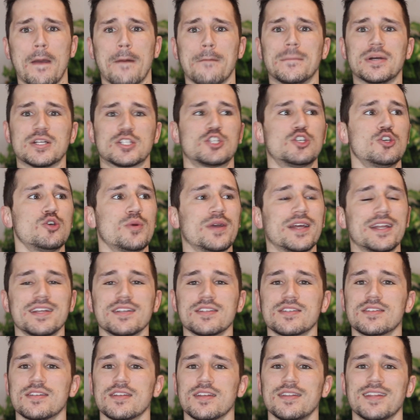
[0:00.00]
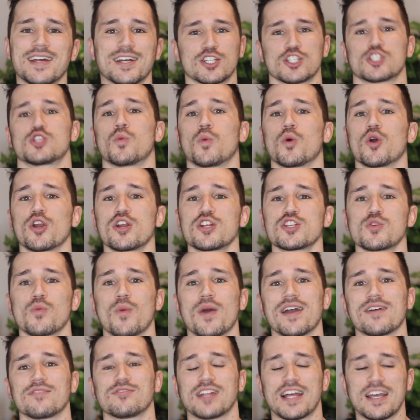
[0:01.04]
But 2, it is not just a word, it is a
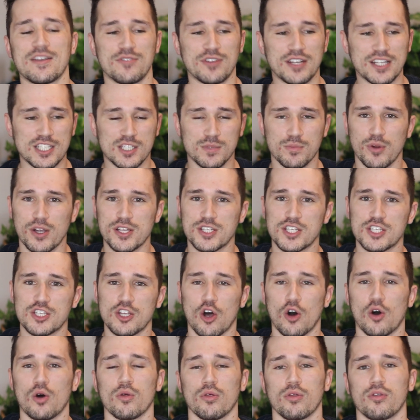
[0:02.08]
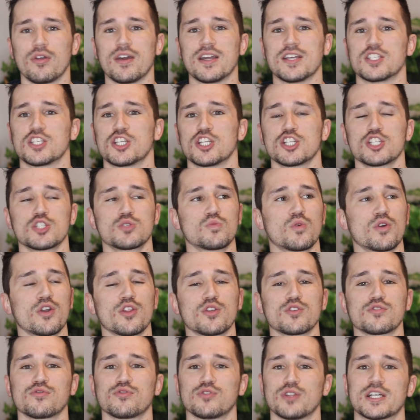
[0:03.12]
way of life. It expresses all things. It is just one of
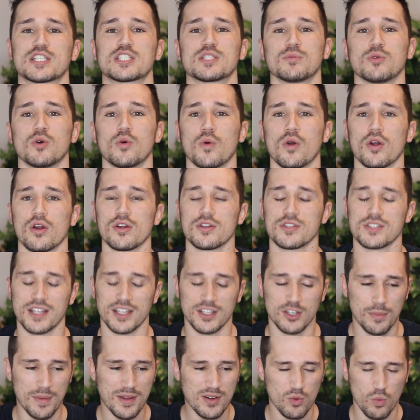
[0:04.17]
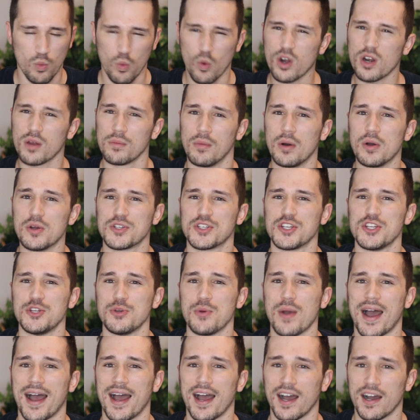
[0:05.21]
those flexible words that no matter what emotion
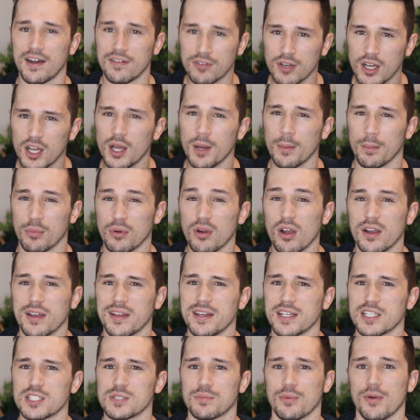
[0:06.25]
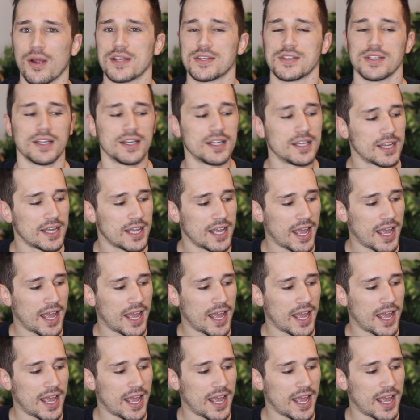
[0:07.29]
you have, bruh can express it.